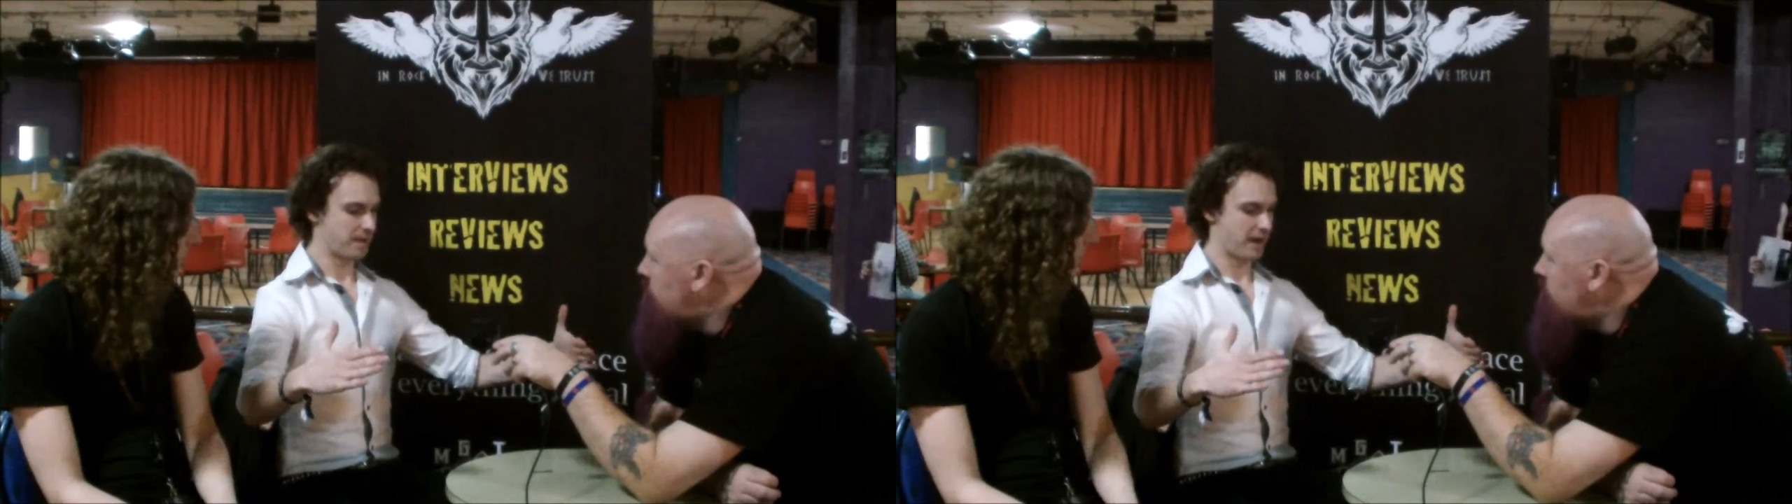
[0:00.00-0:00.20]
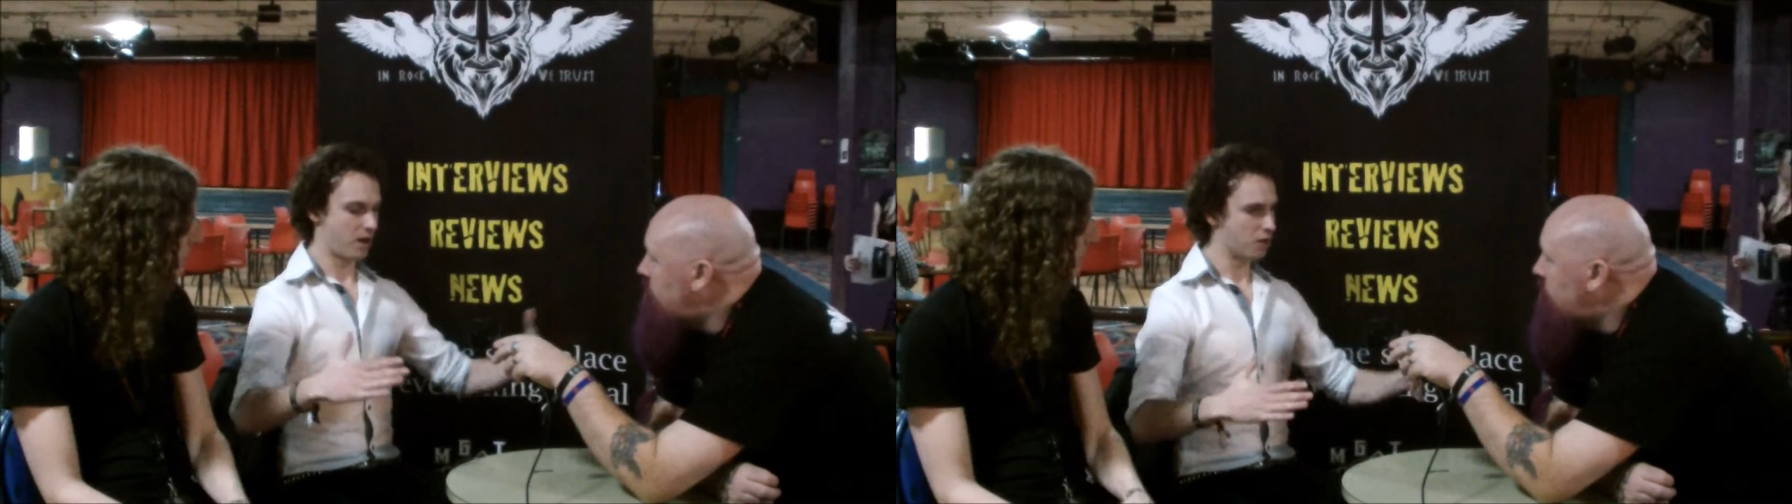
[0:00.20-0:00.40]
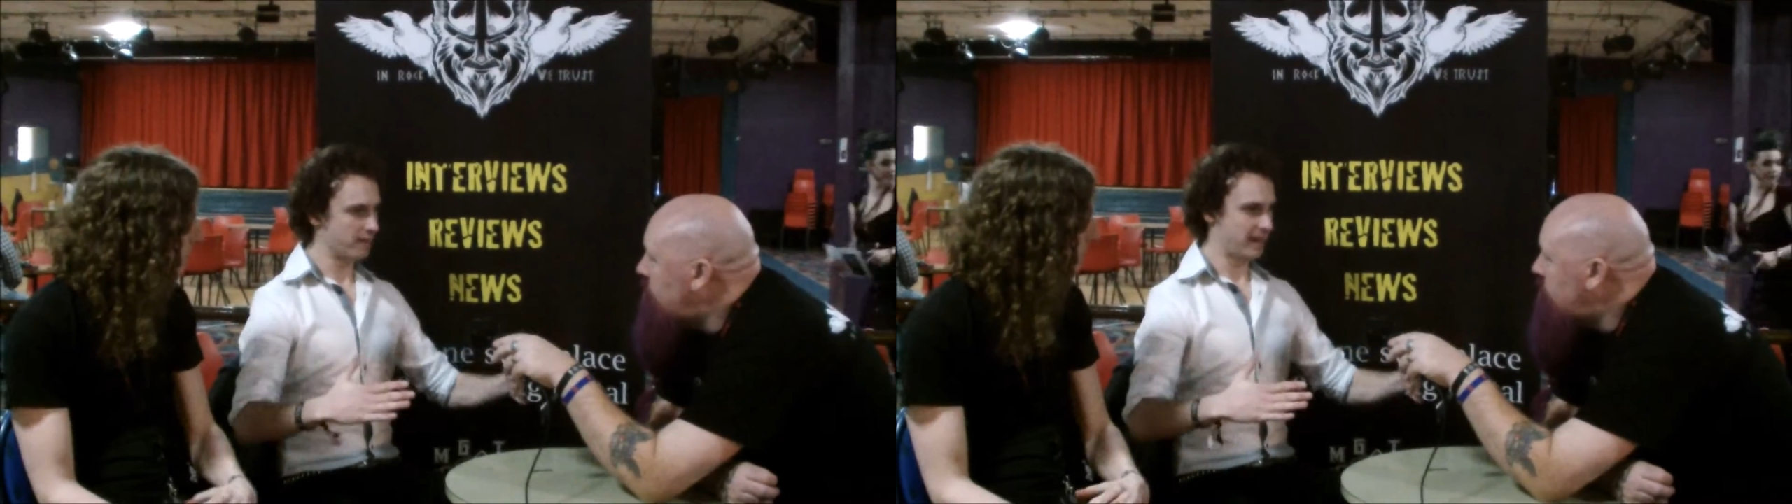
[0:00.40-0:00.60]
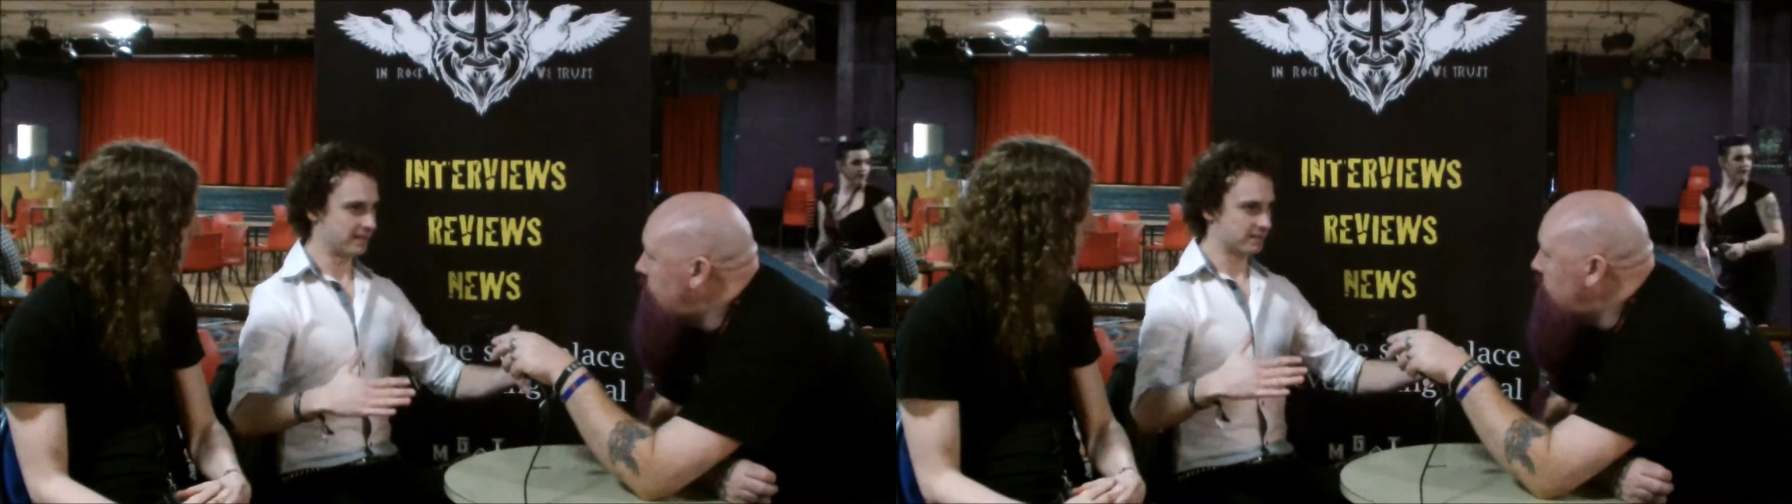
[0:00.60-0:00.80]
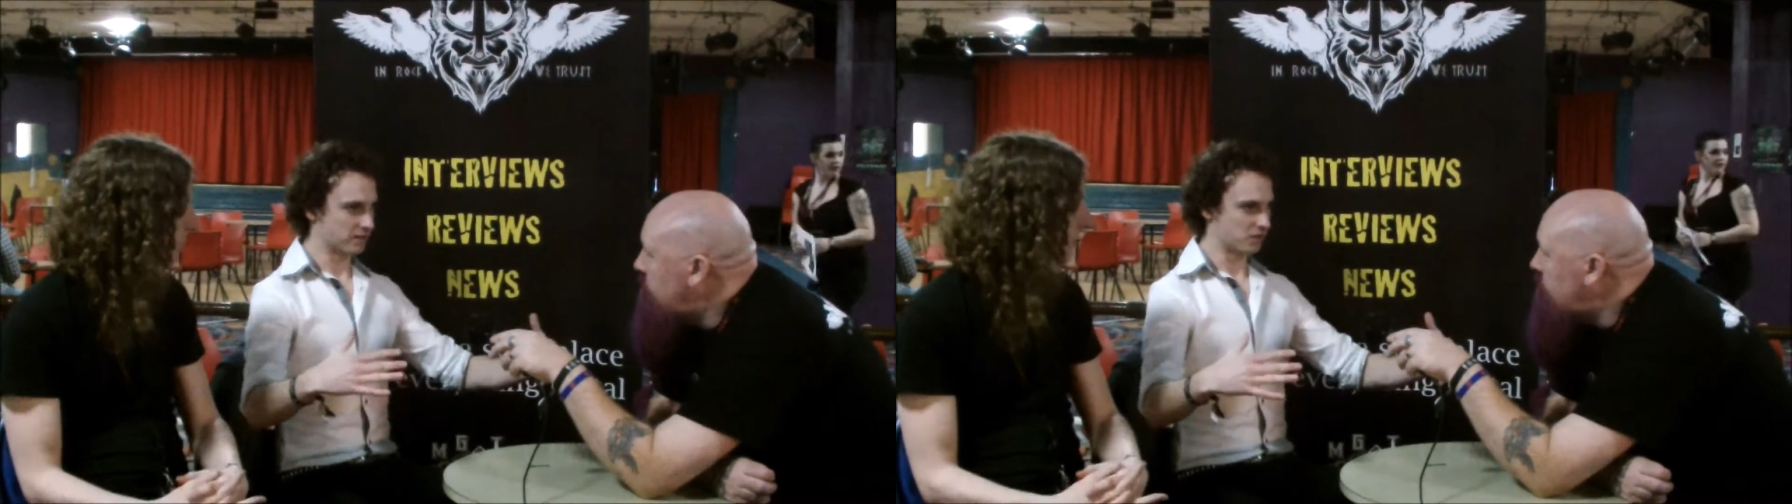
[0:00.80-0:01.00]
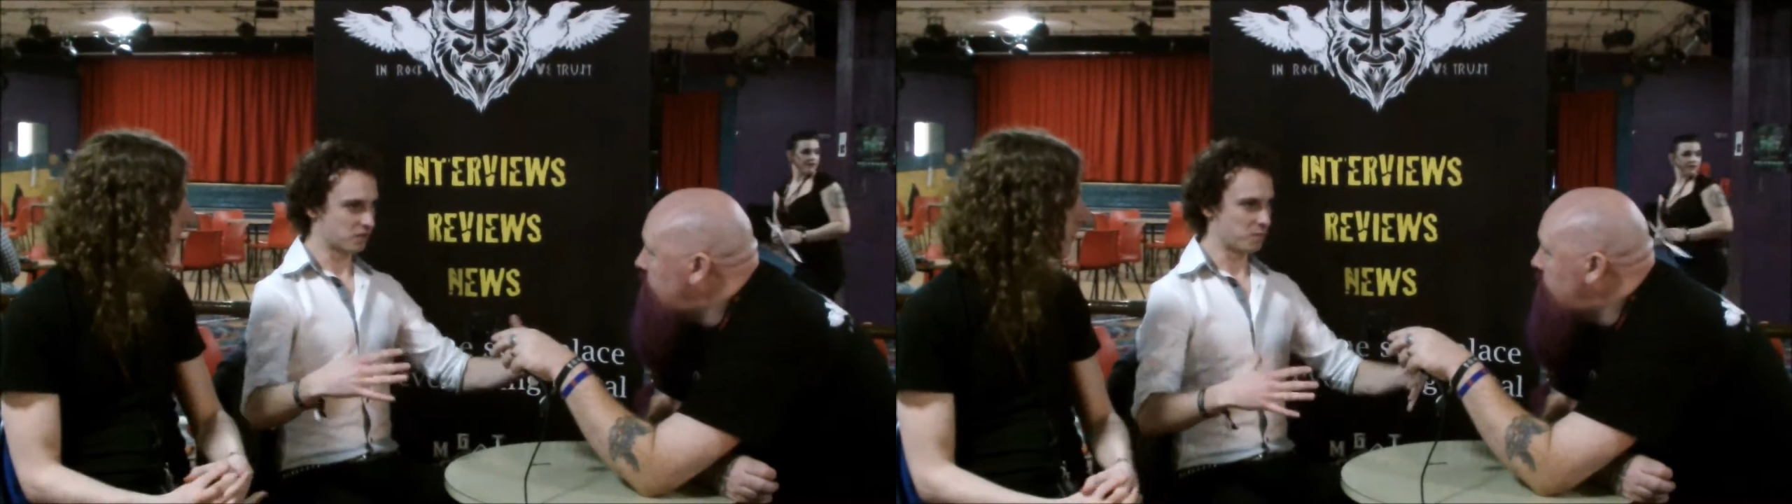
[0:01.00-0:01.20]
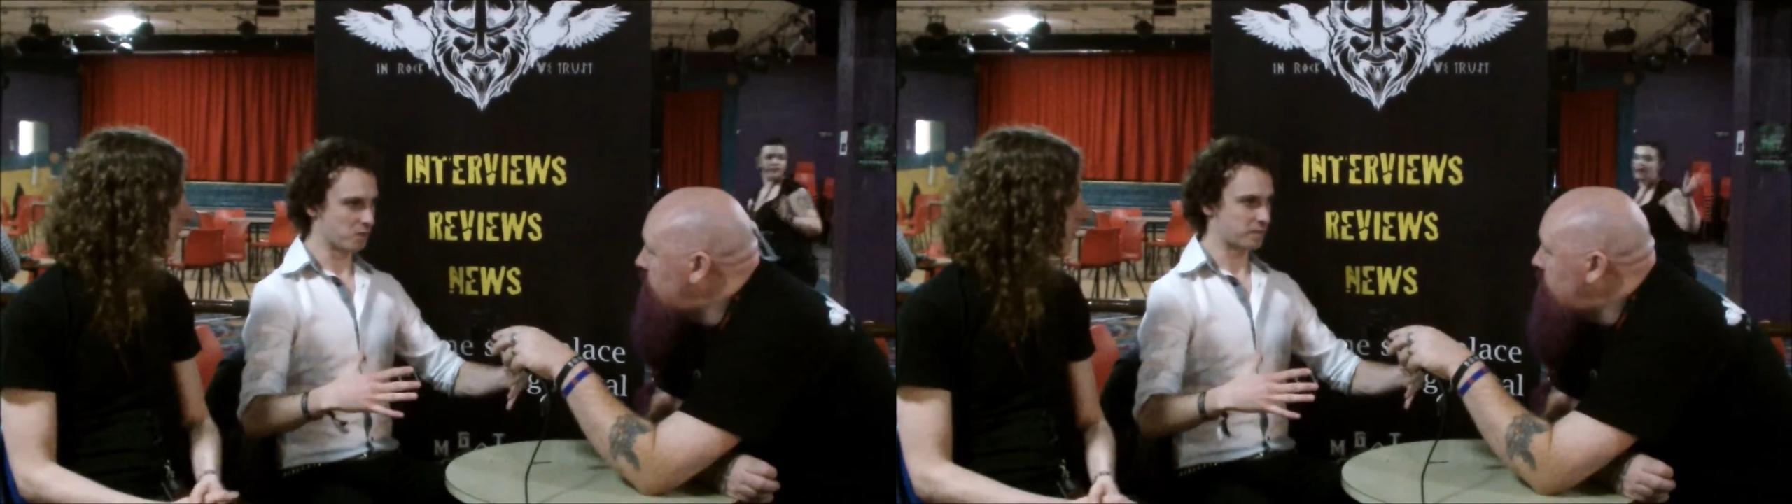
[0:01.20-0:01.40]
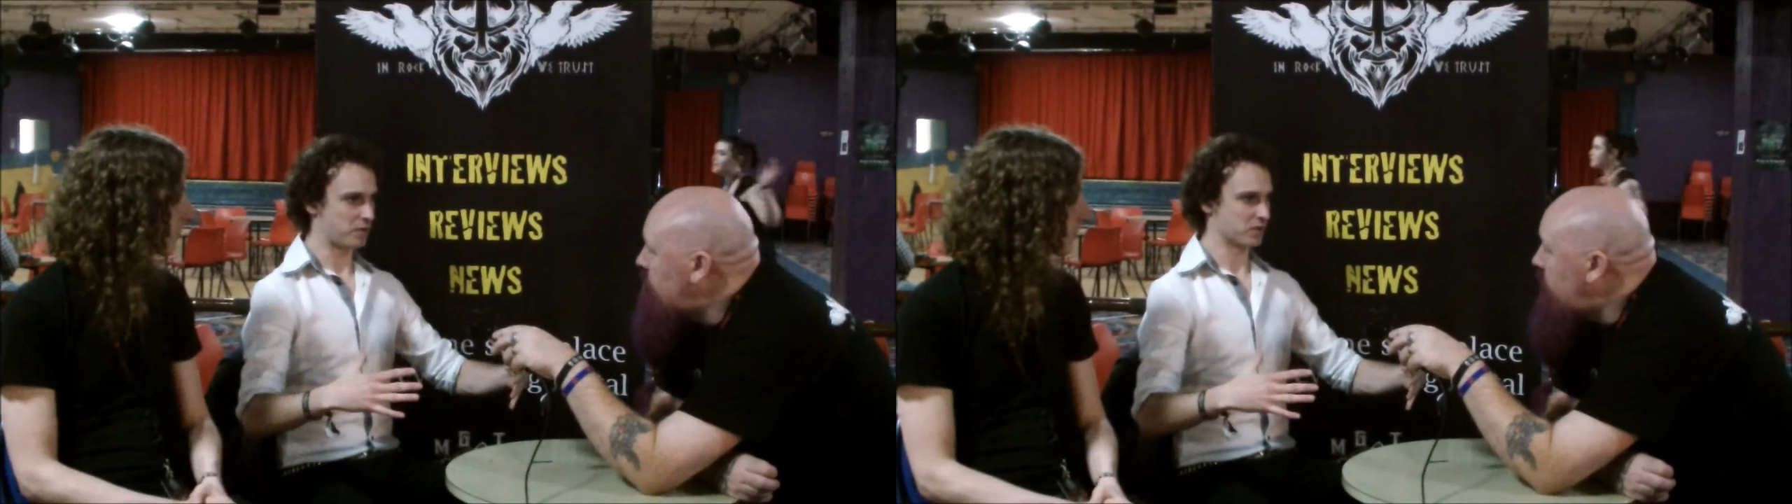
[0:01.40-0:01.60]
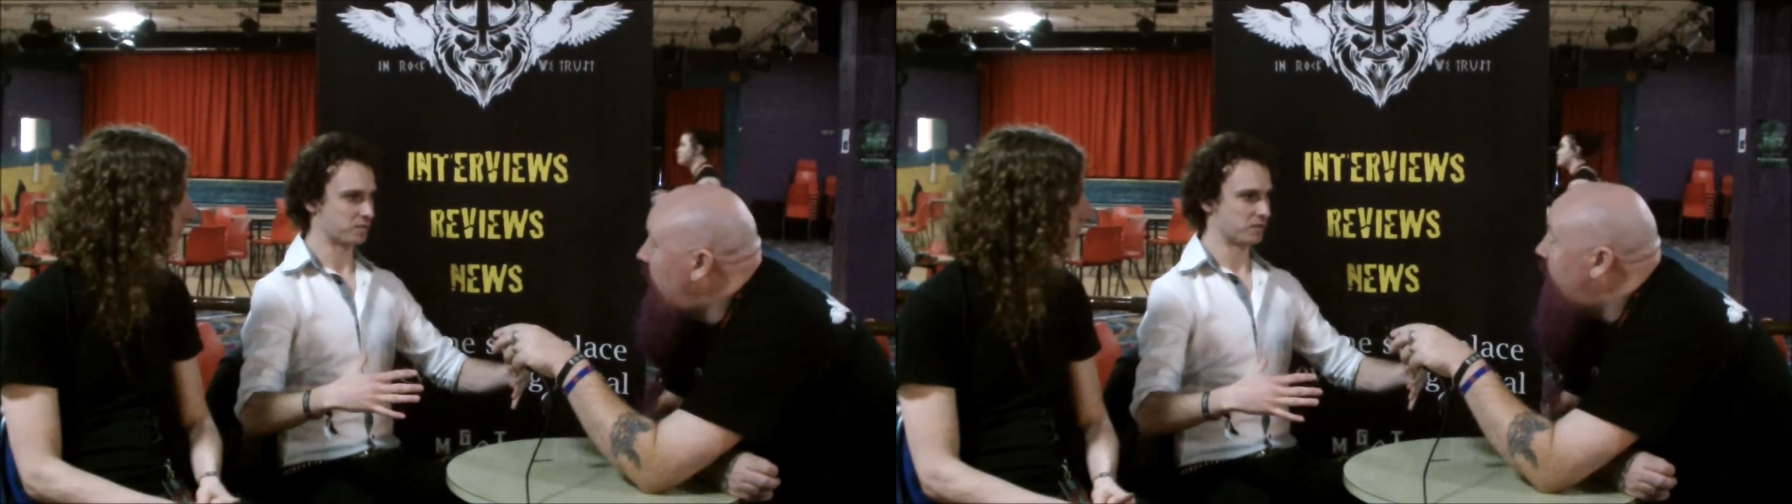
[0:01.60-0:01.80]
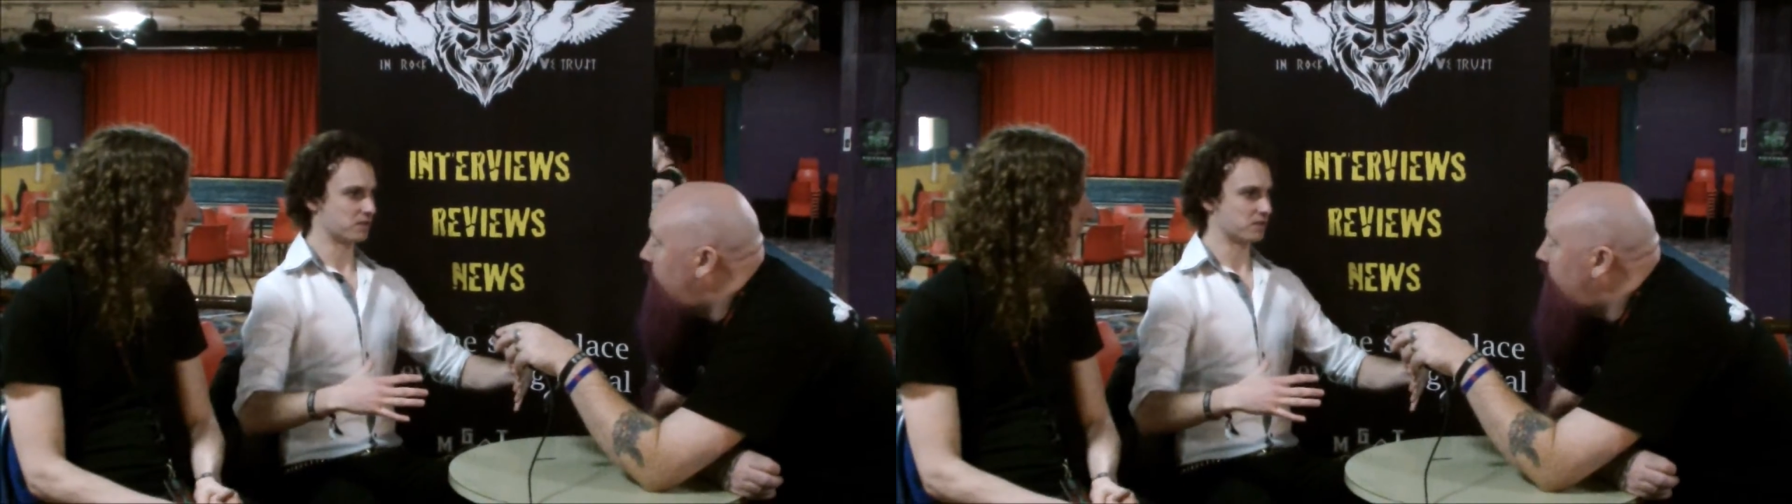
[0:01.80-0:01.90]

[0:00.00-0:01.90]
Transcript: our overheads as small as possible,